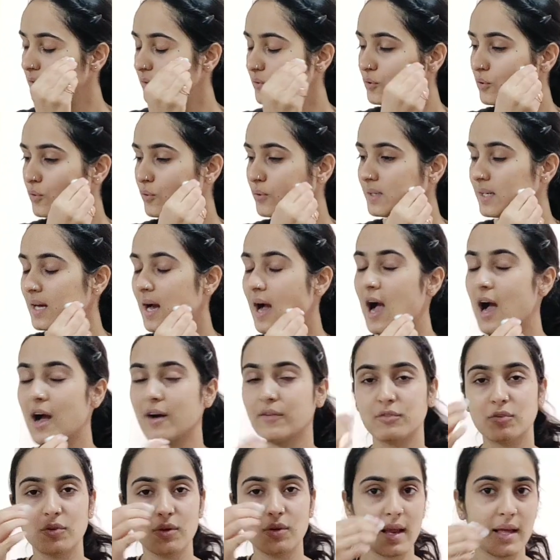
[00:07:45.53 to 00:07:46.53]
You don't
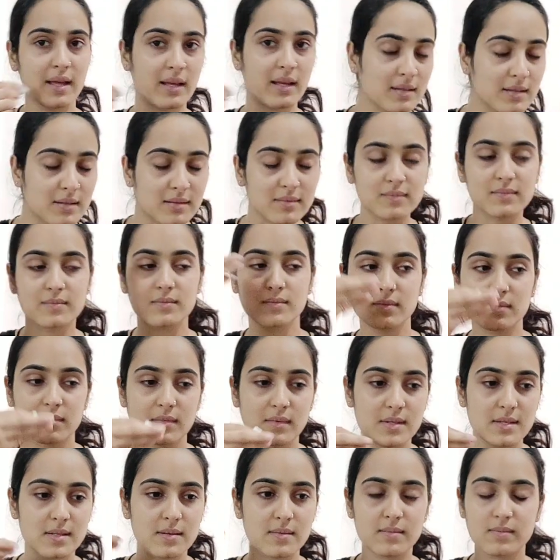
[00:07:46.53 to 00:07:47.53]
have to like
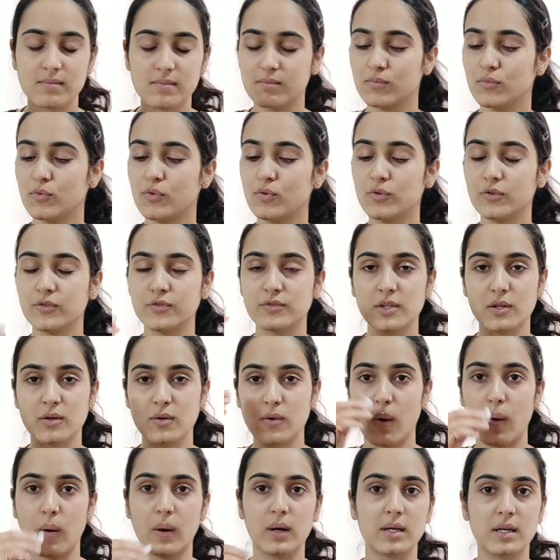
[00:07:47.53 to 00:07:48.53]
move
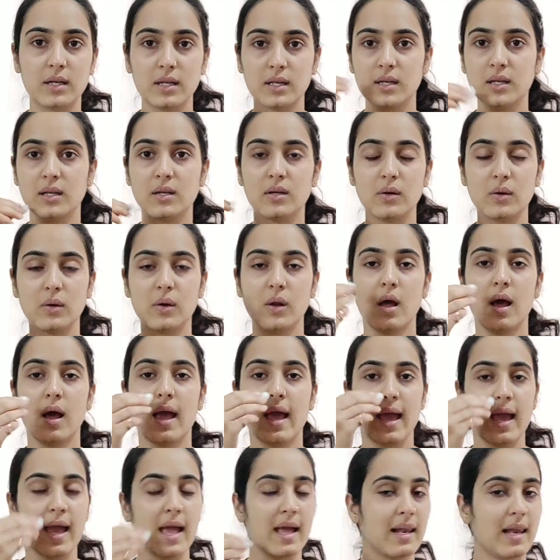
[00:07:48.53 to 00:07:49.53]
the cotton
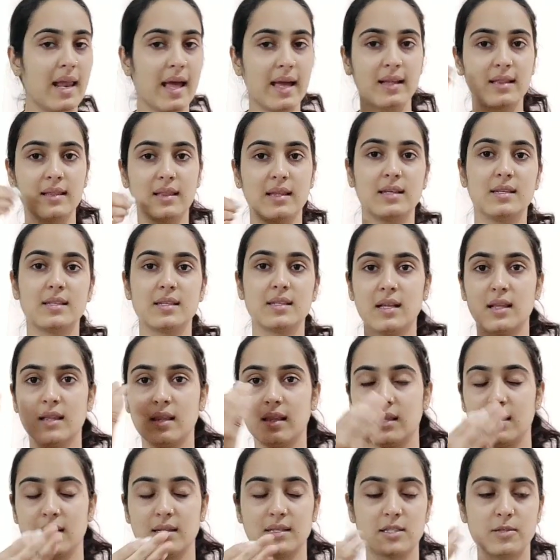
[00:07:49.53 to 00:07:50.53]
like this
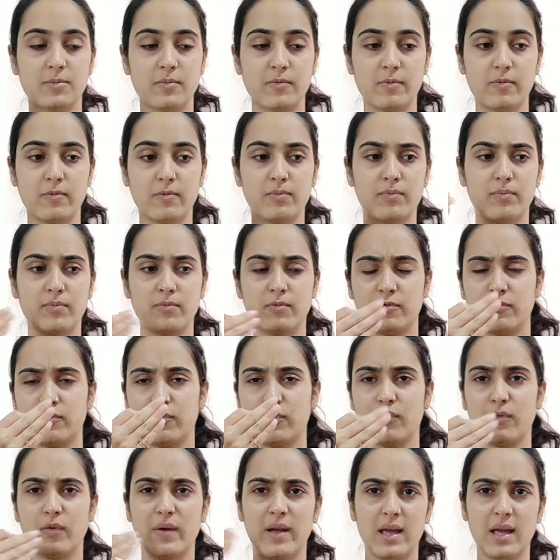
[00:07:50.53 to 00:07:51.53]
in this
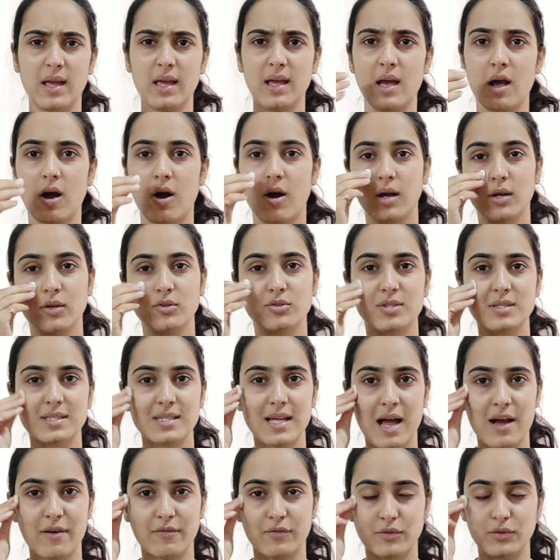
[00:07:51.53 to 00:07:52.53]
way, or you
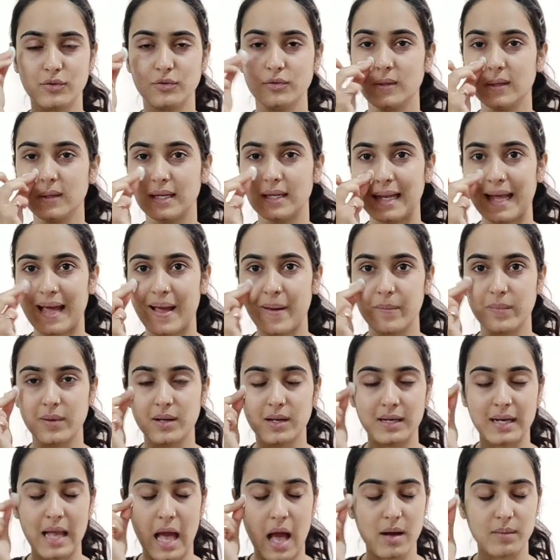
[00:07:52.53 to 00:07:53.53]
just have to
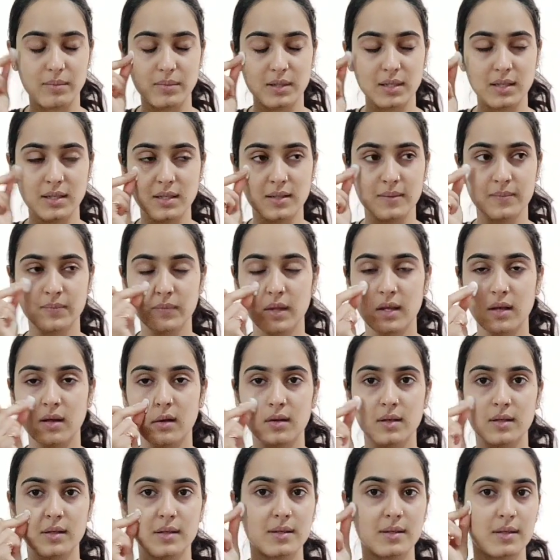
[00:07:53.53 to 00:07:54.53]
dab, dab it
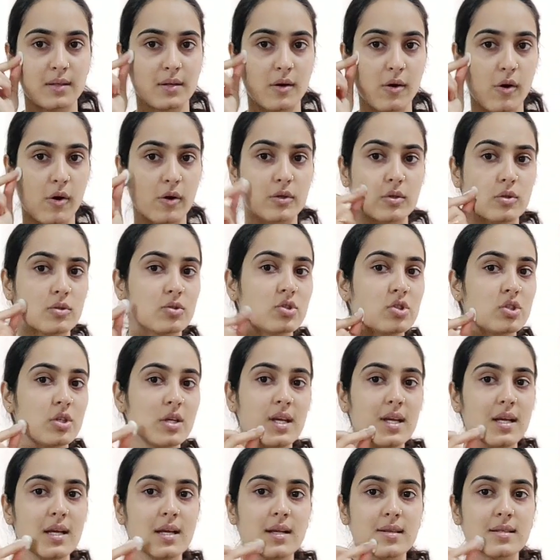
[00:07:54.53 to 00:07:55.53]
on your
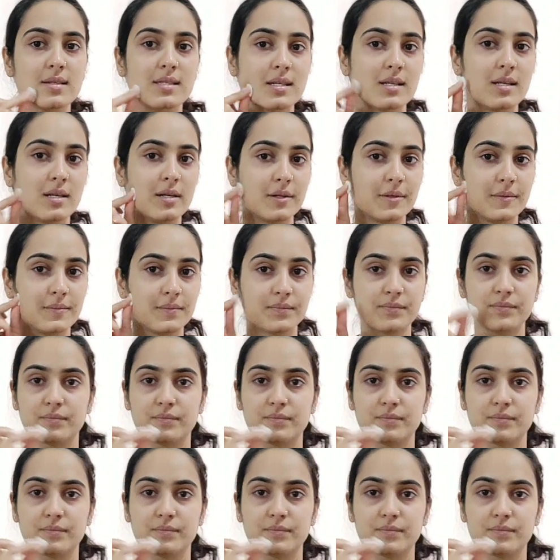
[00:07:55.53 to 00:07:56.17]
cheeks,